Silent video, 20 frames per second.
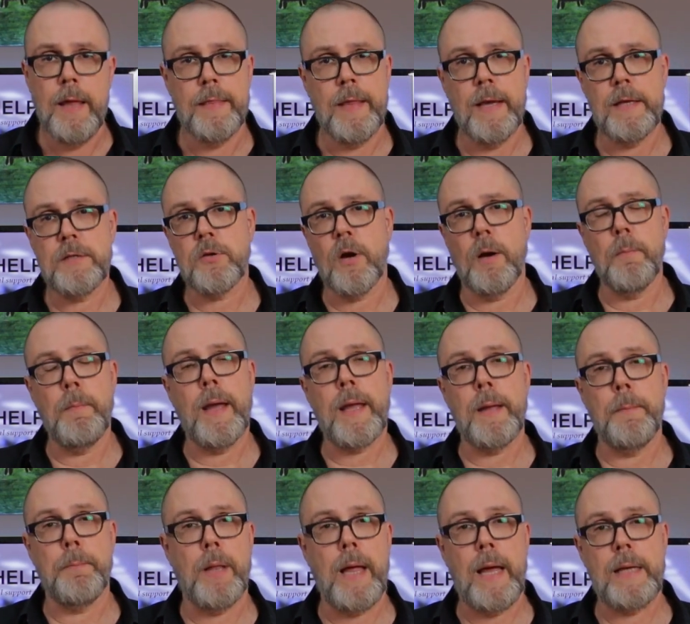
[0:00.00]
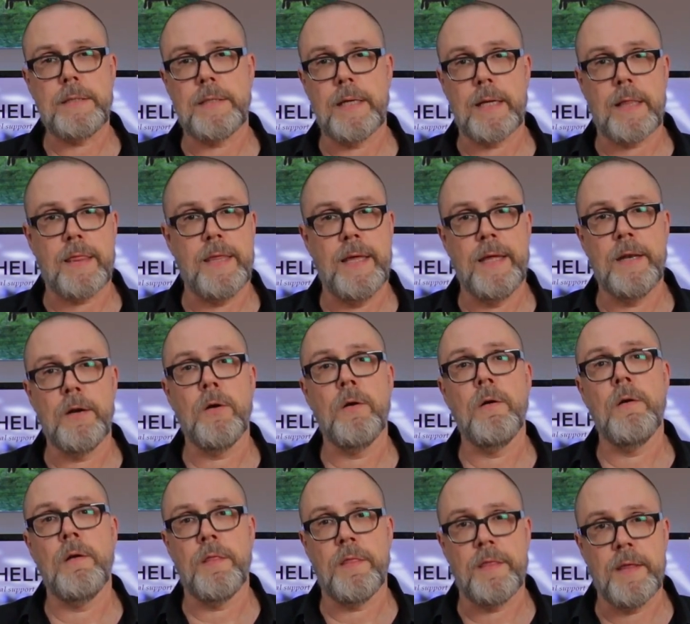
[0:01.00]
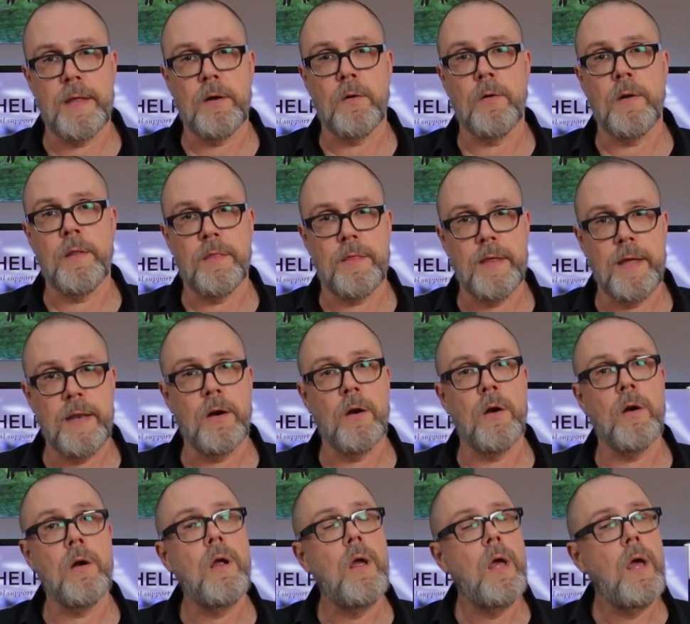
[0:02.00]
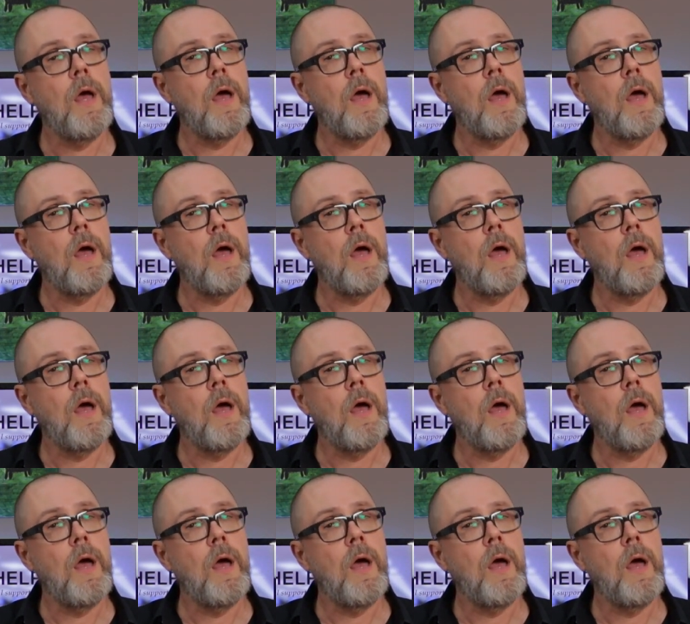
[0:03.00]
they start making plastic thinner and thinner and thinner